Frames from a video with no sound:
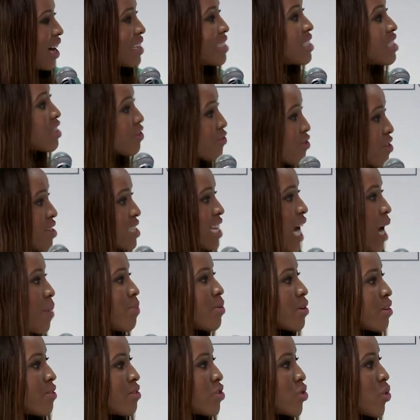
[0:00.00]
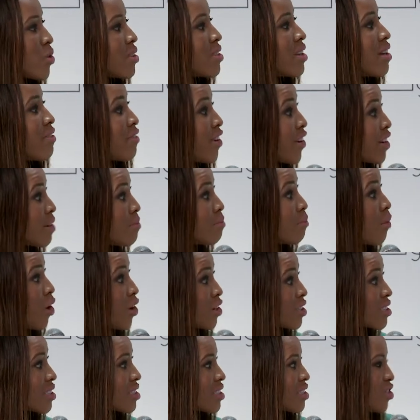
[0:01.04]
different type of Jordan, a very
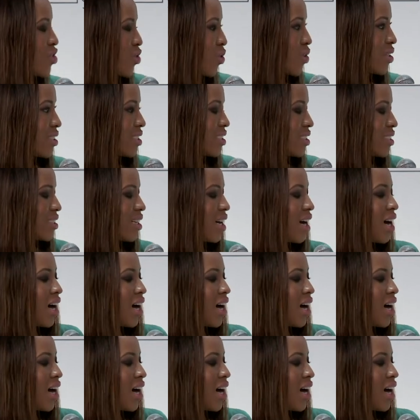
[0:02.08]
modern Jordan.